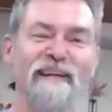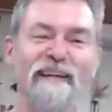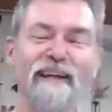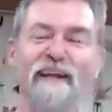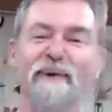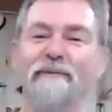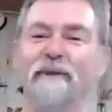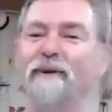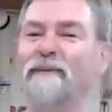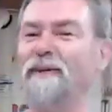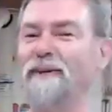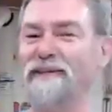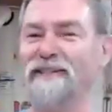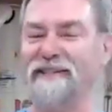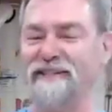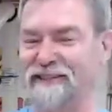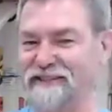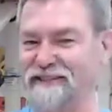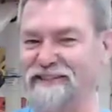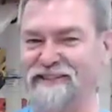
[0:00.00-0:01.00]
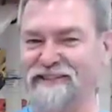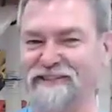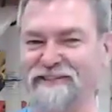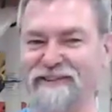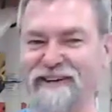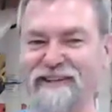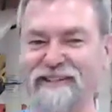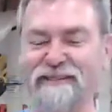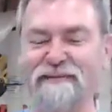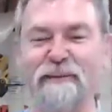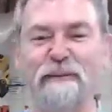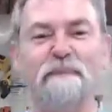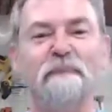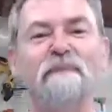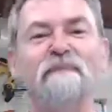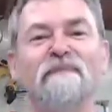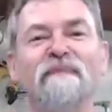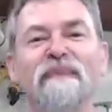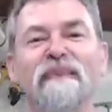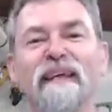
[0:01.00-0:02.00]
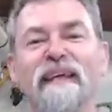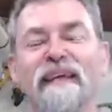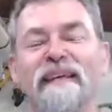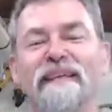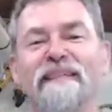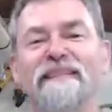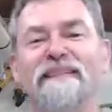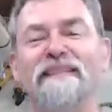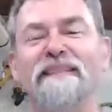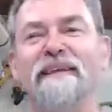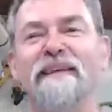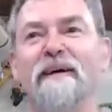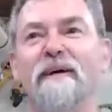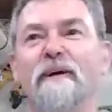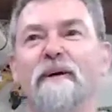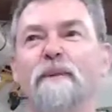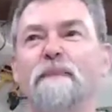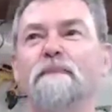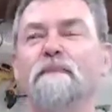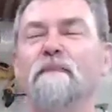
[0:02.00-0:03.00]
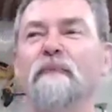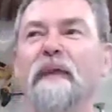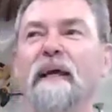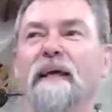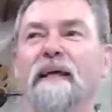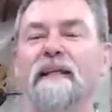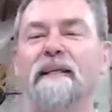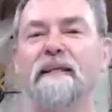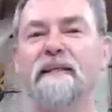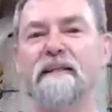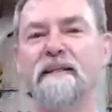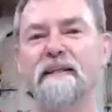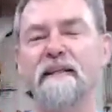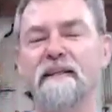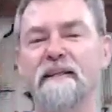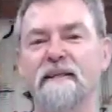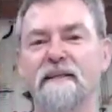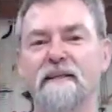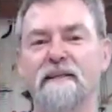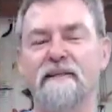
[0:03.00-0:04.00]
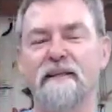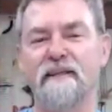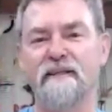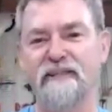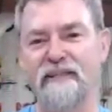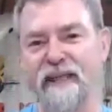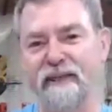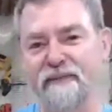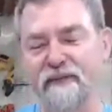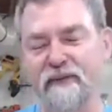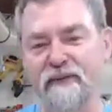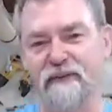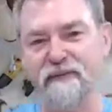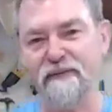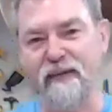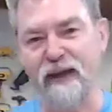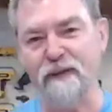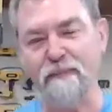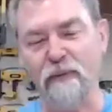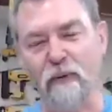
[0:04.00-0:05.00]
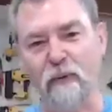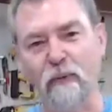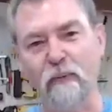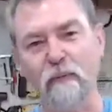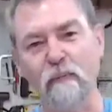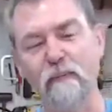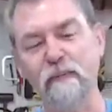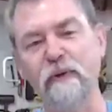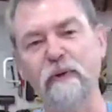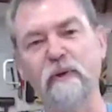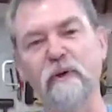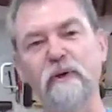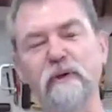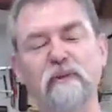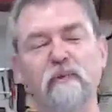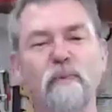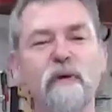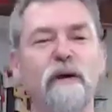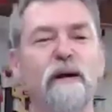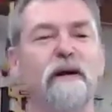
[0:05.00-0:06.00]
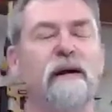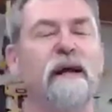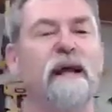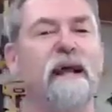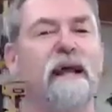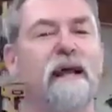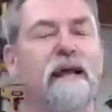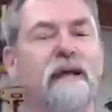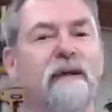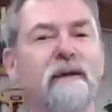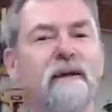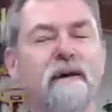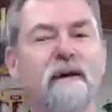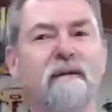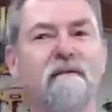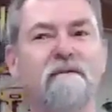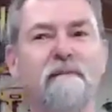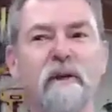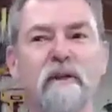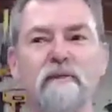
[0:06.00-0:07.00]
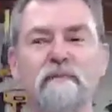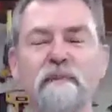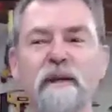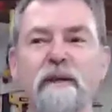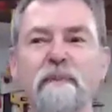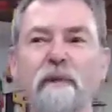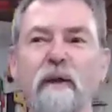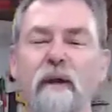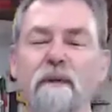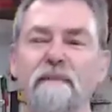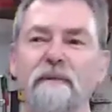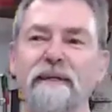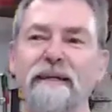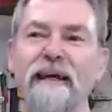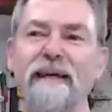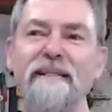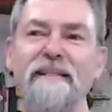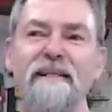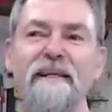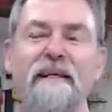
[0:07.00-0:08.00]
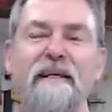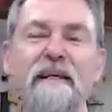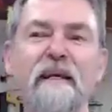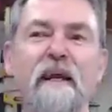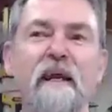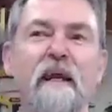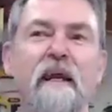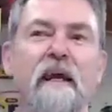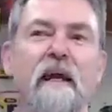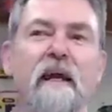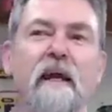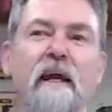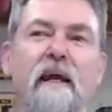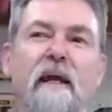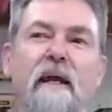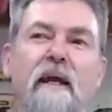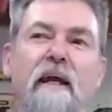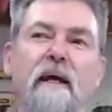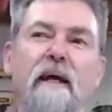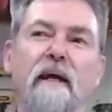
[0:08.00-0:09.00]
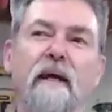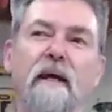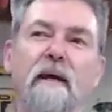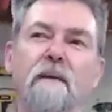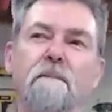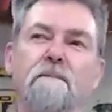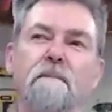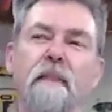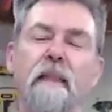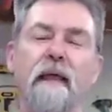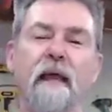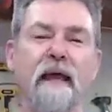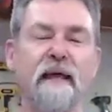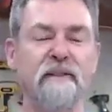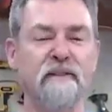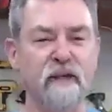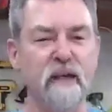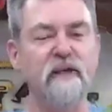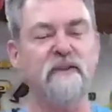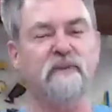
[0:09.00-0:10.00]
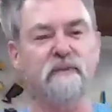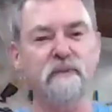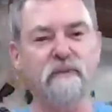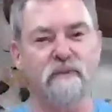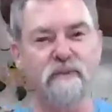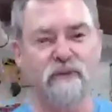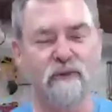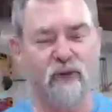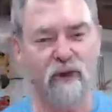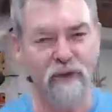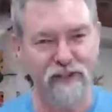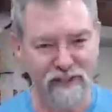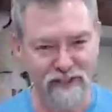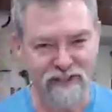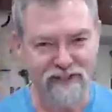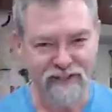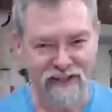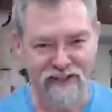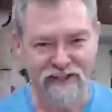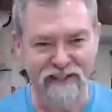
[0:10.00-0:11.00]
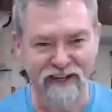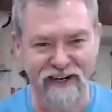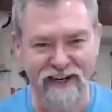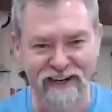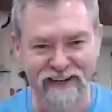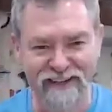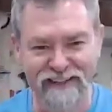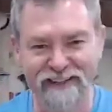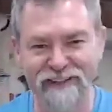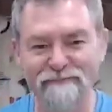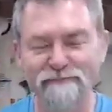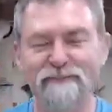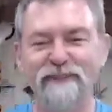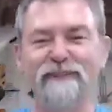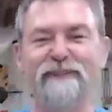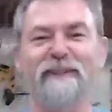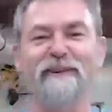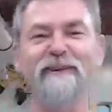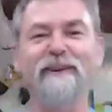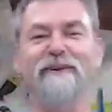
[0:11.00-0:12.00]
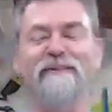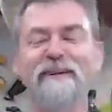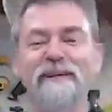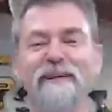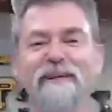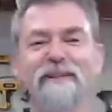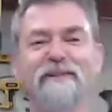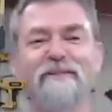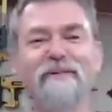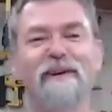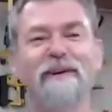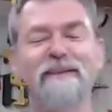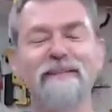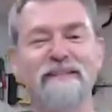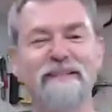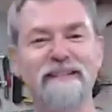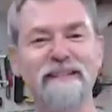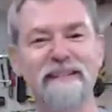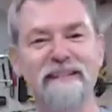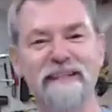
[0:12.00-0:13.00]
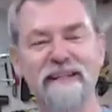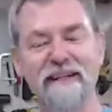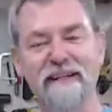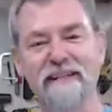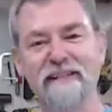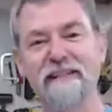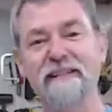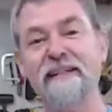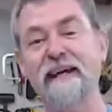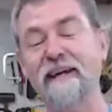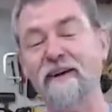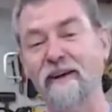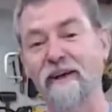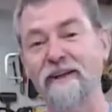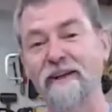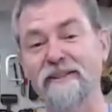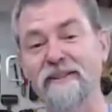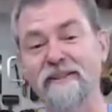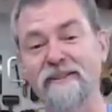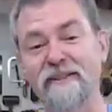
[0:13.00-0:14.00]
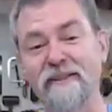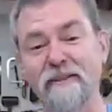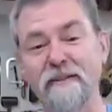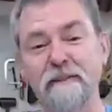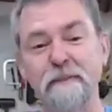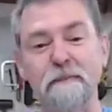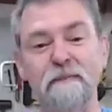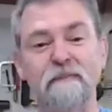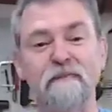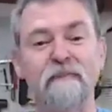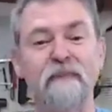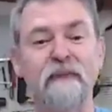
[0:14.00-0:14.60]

Okay, where was it? He's distracting me. So the 7th of April, because we're ahead of most people, I'm guessing, as not intellectually, but you know what I mean, as far as the dateline's concerned,